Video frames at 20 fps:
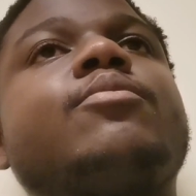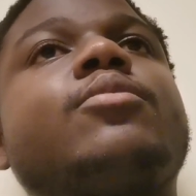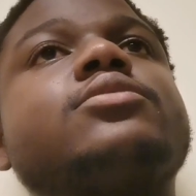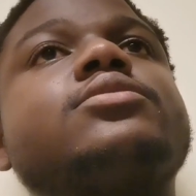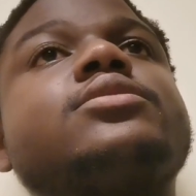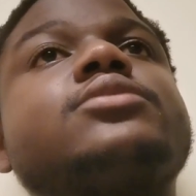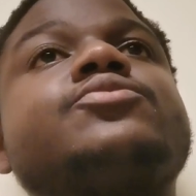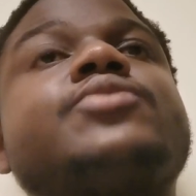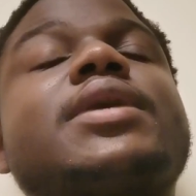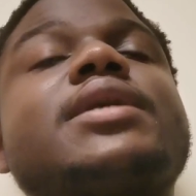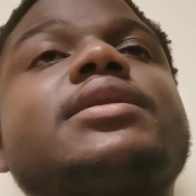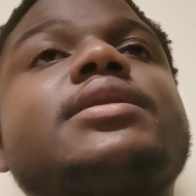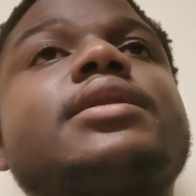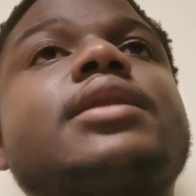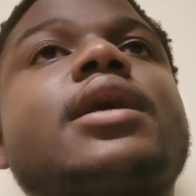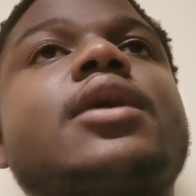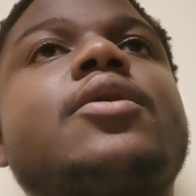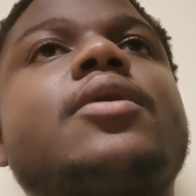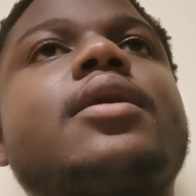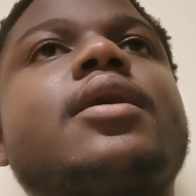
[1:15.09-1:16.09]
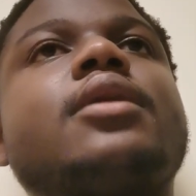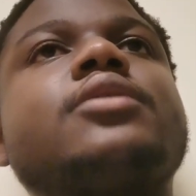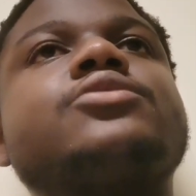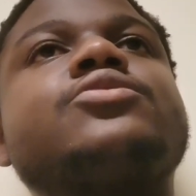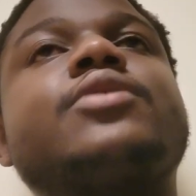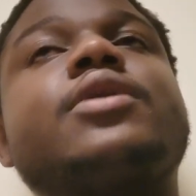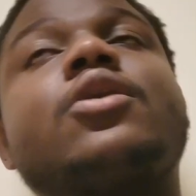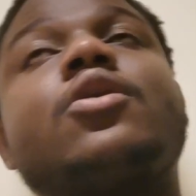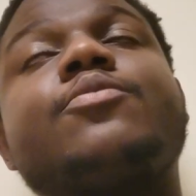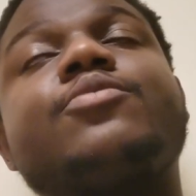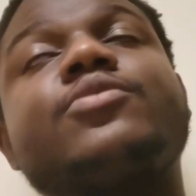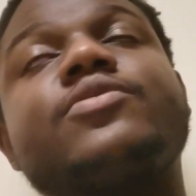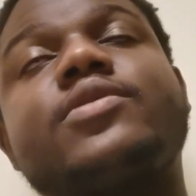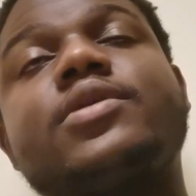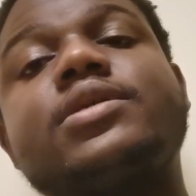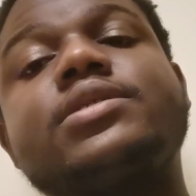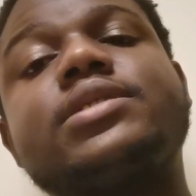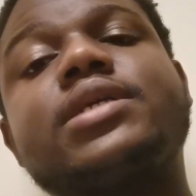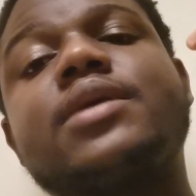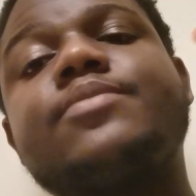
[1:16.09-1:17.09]
But right now, so a couple of
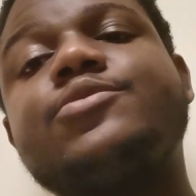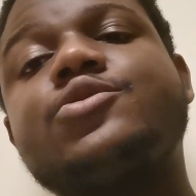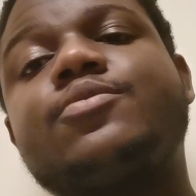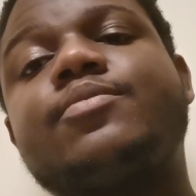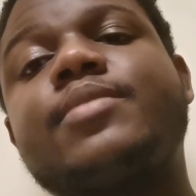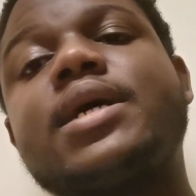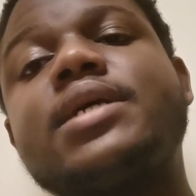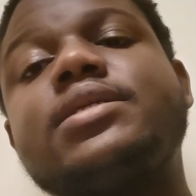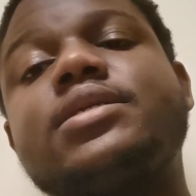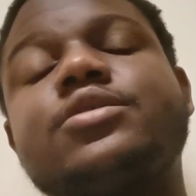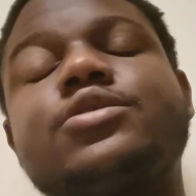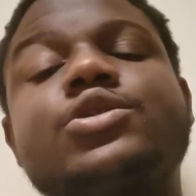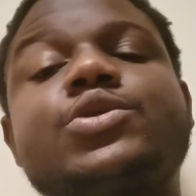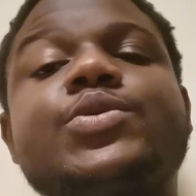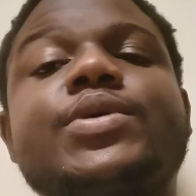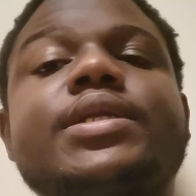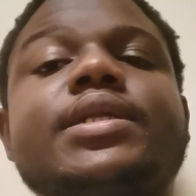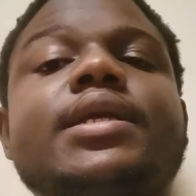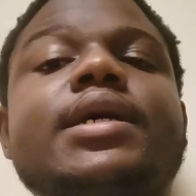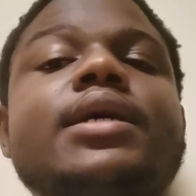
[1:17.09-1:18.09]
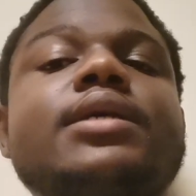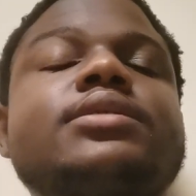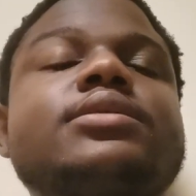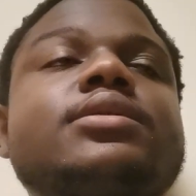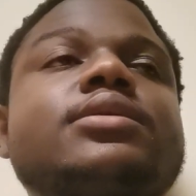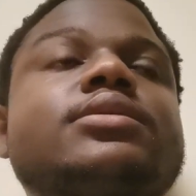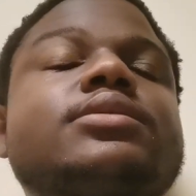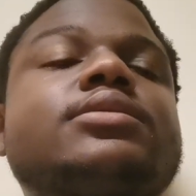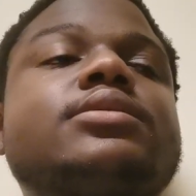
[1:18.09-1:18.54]
things came to mind in doing that.